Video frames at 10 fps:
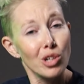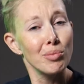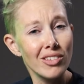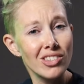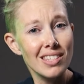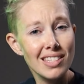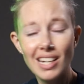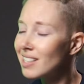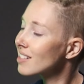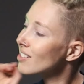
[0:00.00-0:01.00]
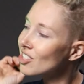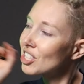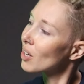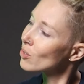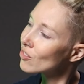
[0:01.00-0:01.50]
part about this tent is the
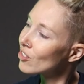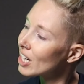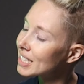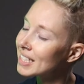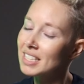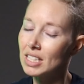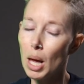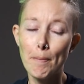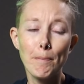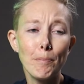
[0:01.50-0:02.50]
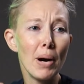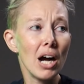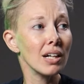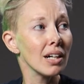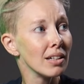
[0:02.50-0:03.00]
sound effects. It's that
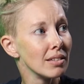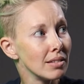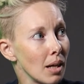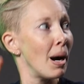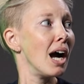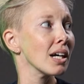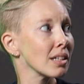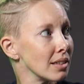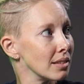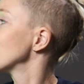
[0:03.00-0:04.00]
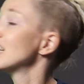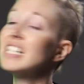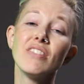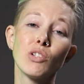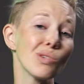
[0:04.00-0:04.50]
pock, pock. I
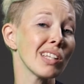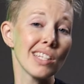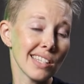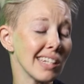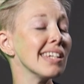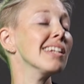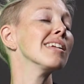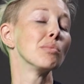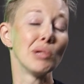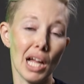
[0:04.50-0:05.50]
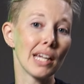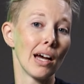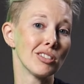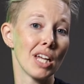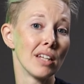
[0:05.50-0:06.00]
didn't even realize I needed a
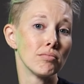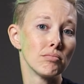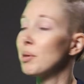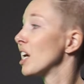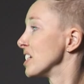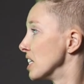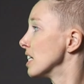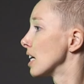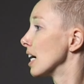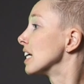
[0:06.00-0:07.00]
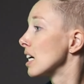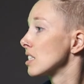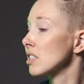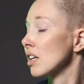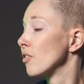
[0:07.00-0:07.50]
blackout tent. I mean, I did, I
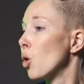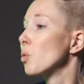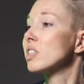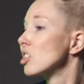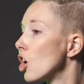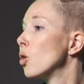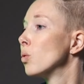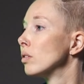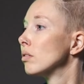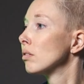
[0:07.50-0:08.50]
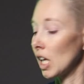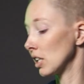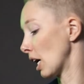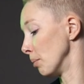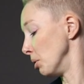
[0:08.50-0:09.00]
guess. I've always known.
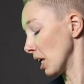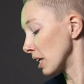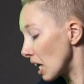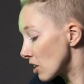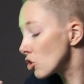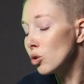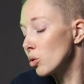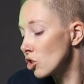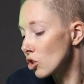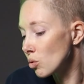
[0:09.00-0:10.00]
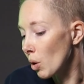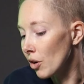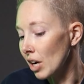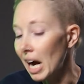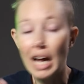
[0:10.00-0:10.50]
I mean, I guess you could just
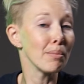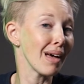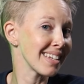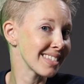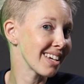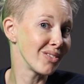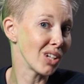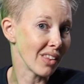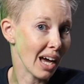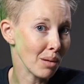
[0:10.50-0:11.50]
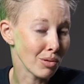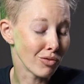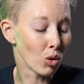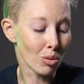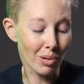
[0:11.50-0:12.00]
wear an eye mask. I've done that
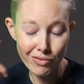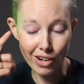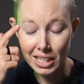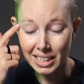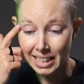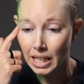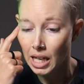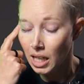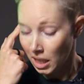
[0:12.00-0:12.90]
before, but frankly,